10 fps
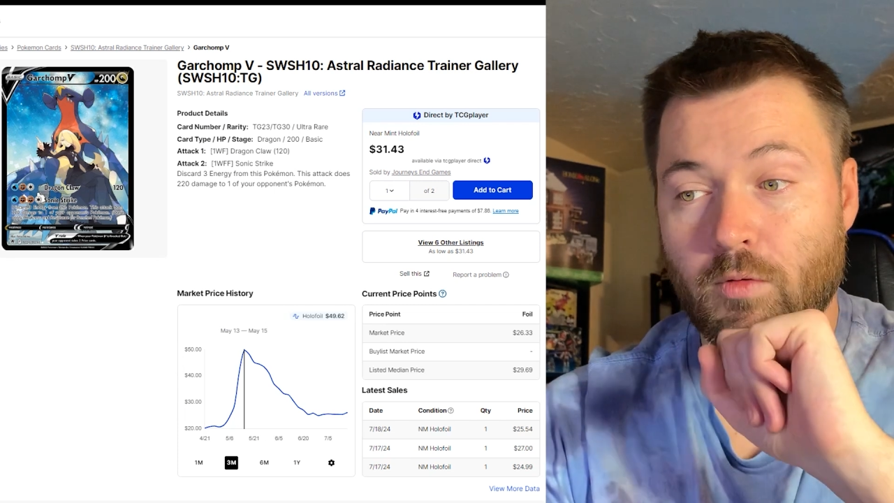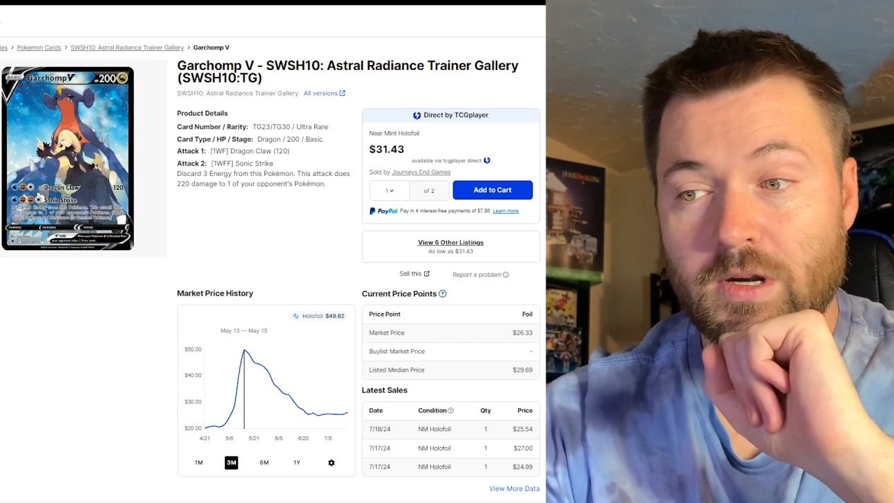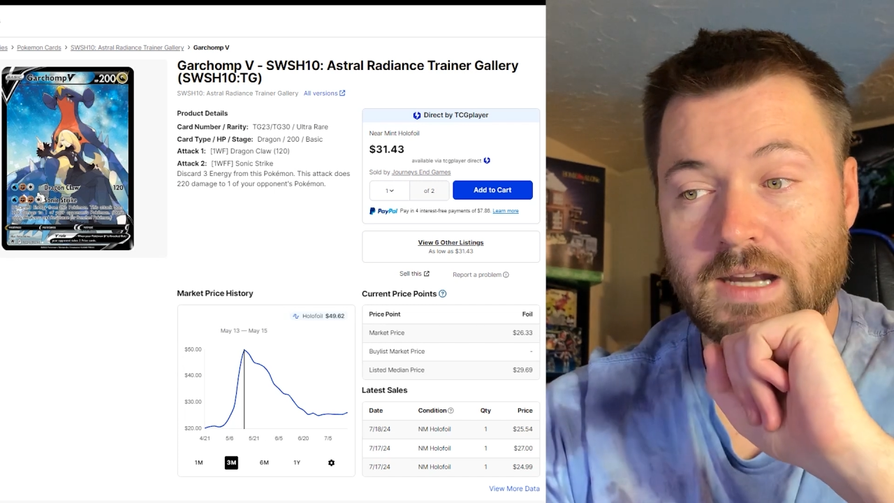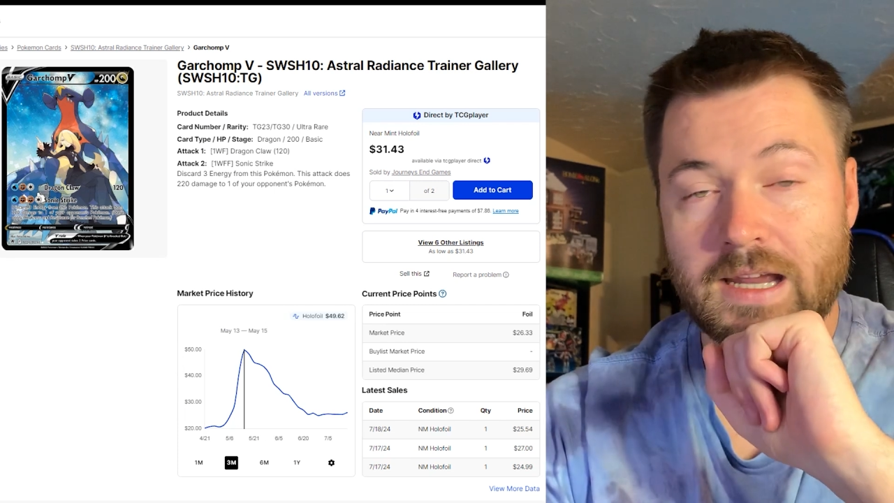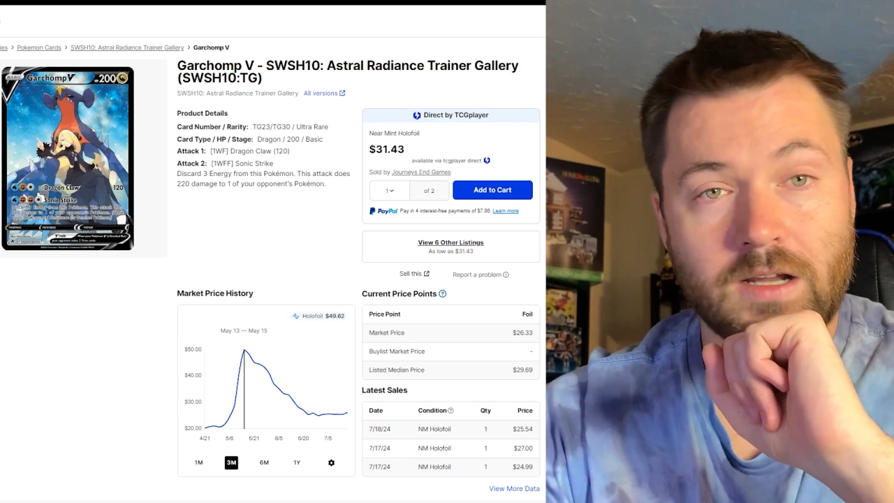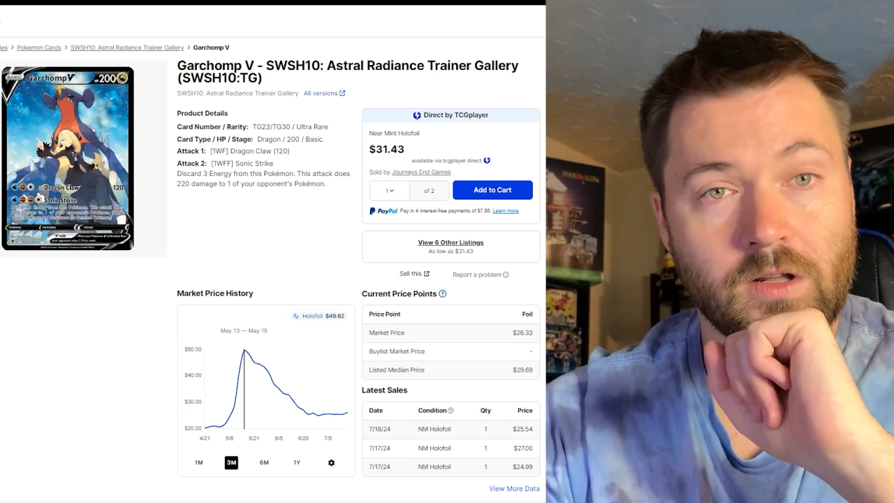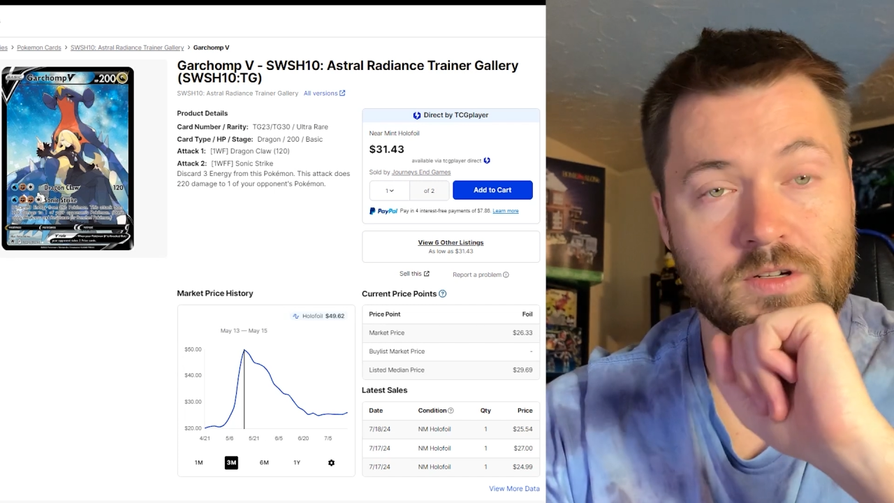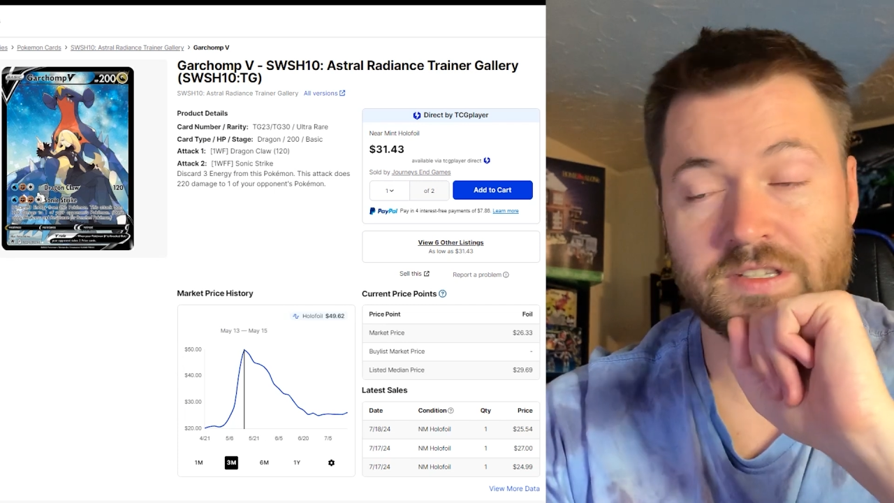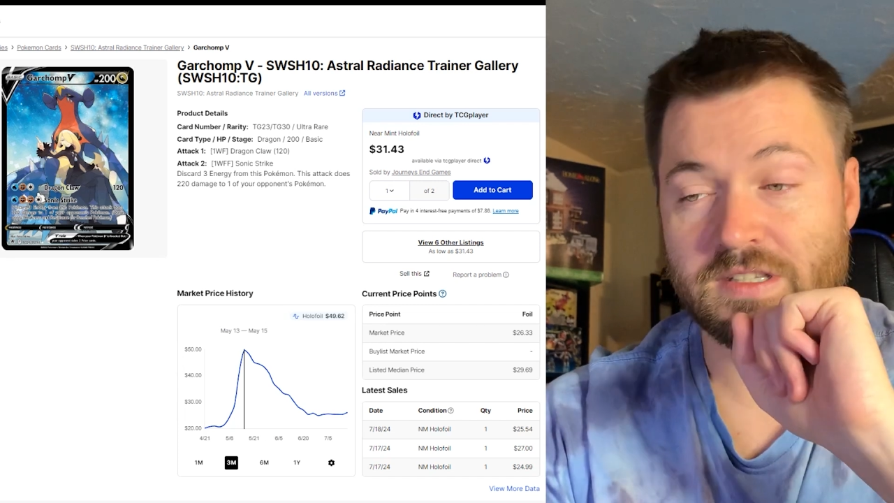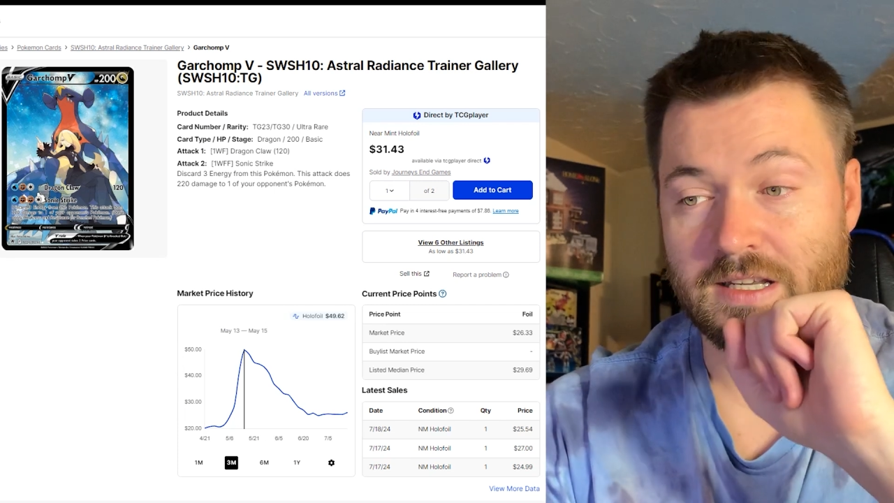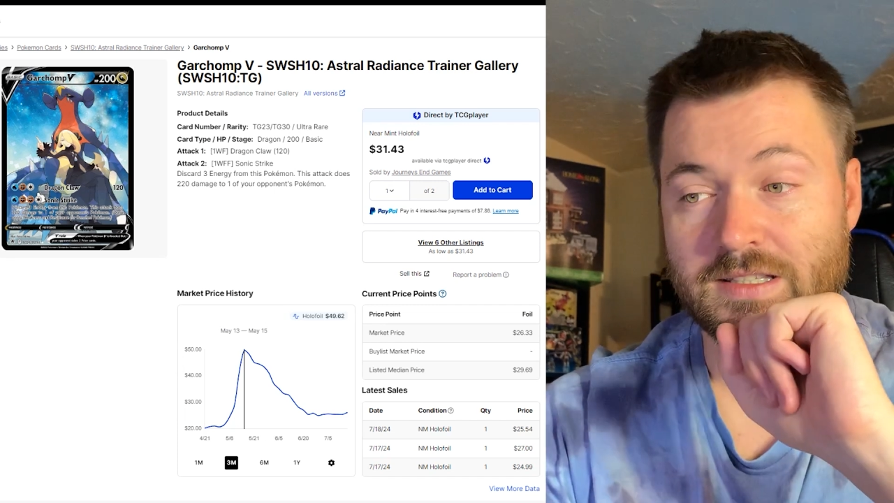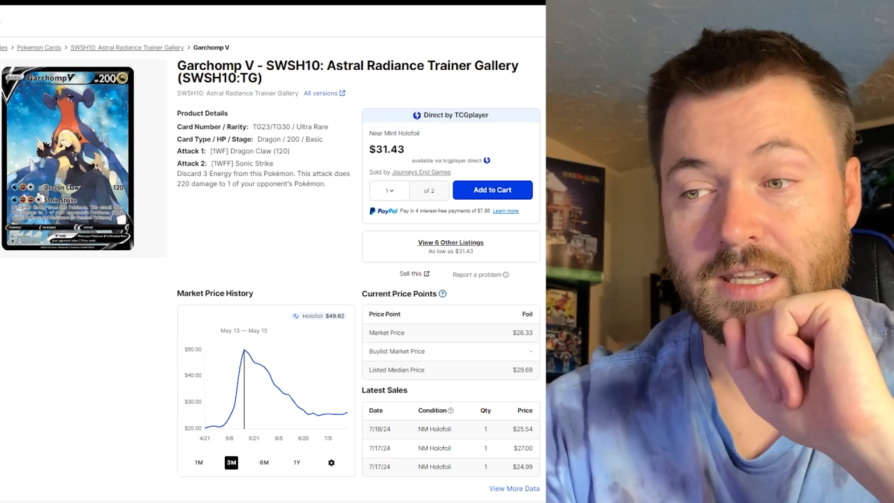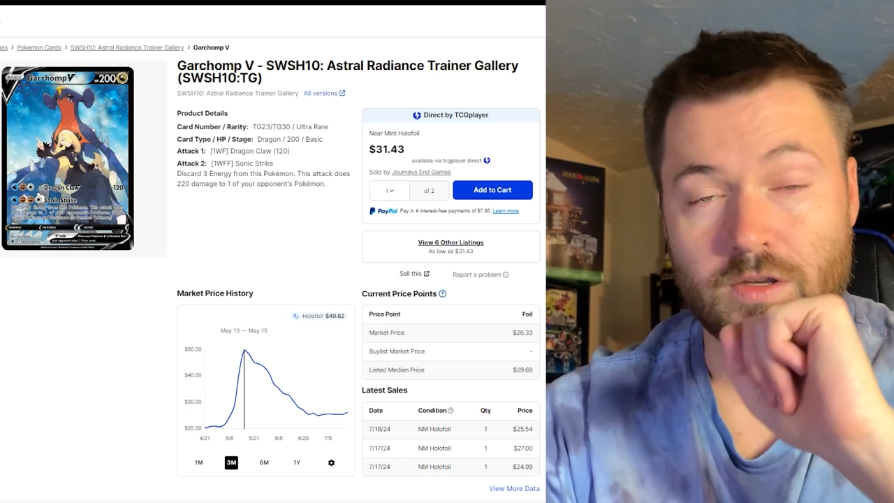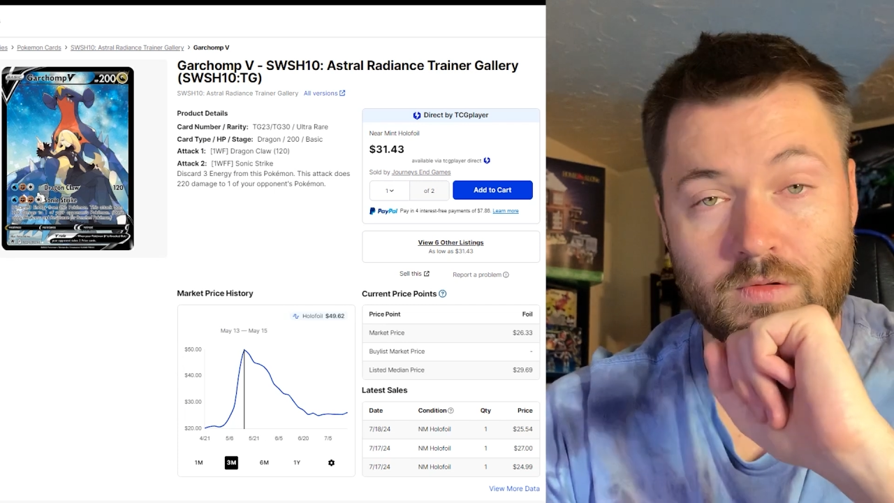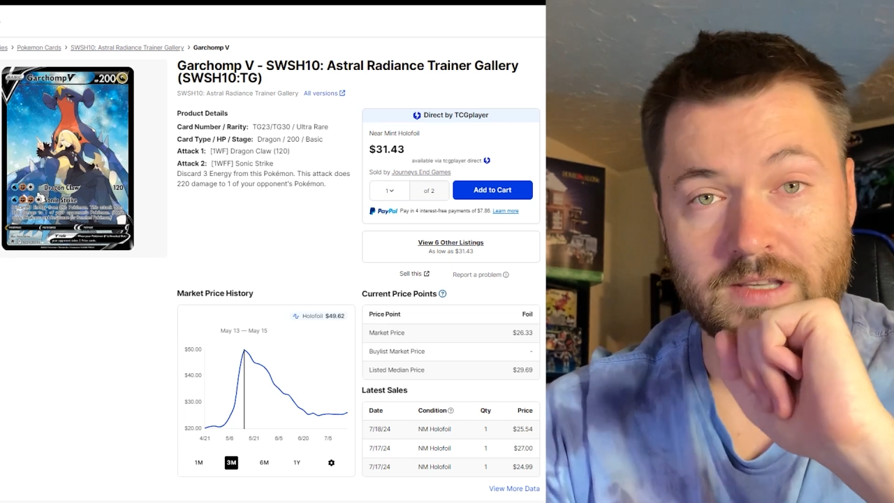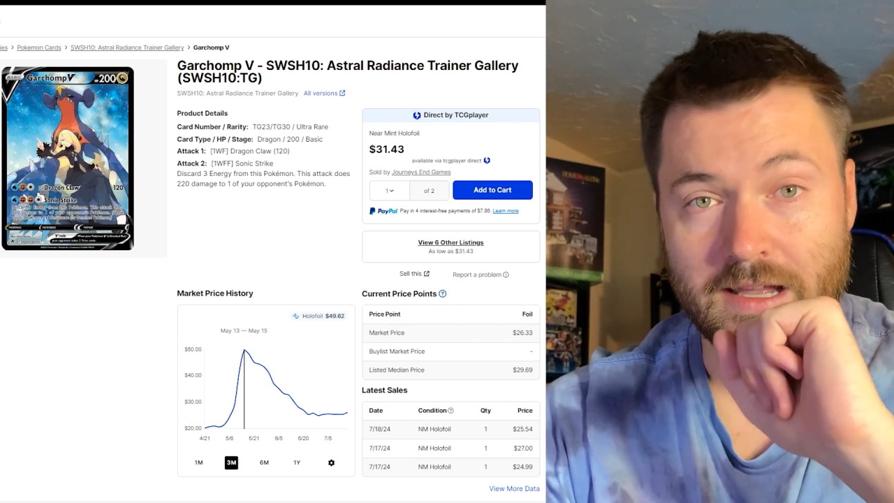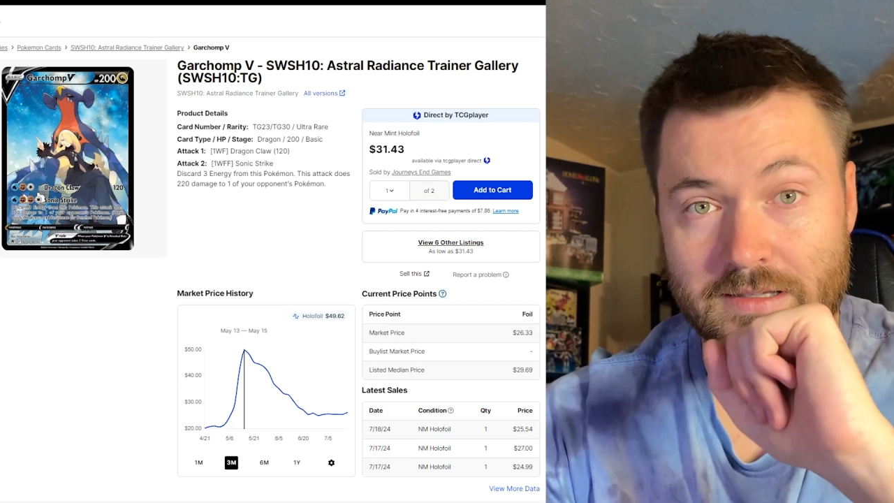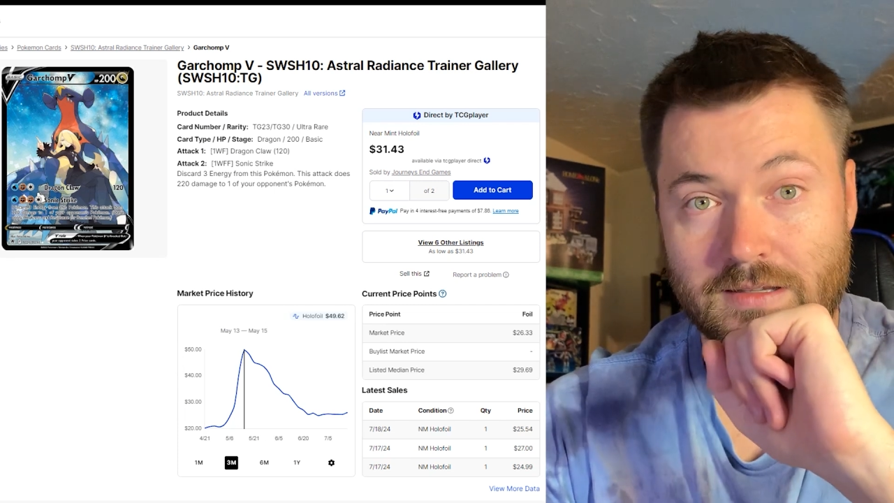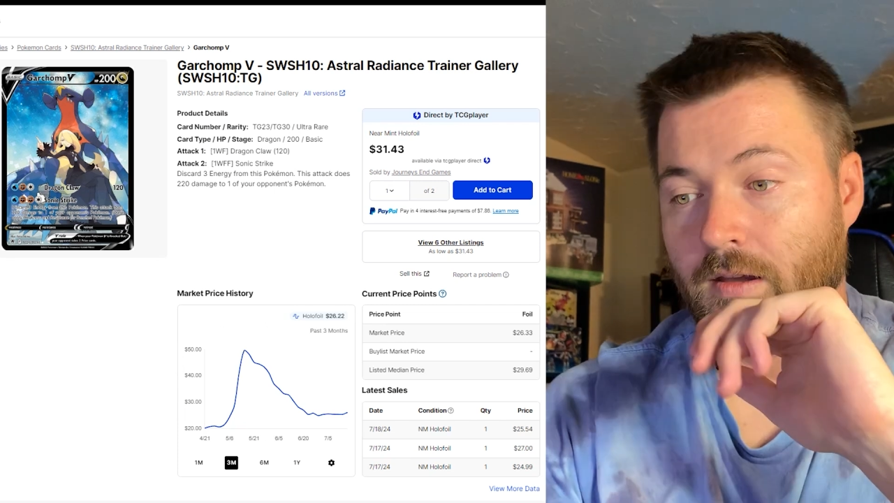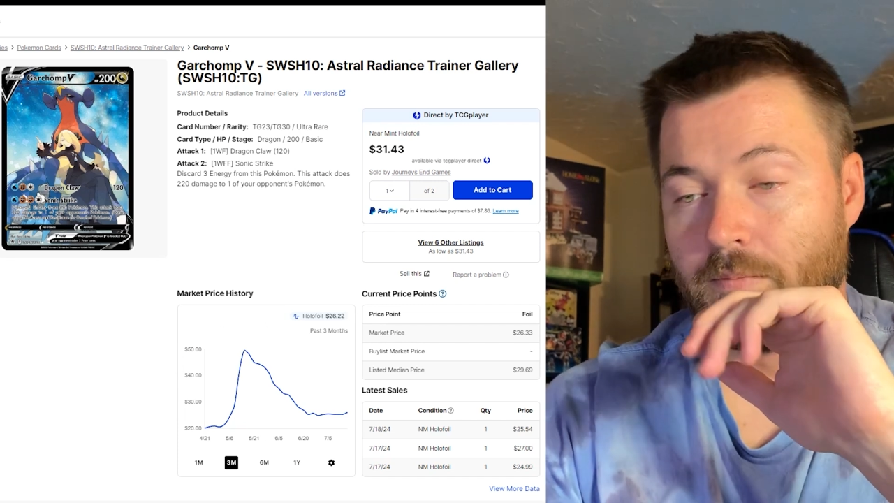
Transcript: $49.62.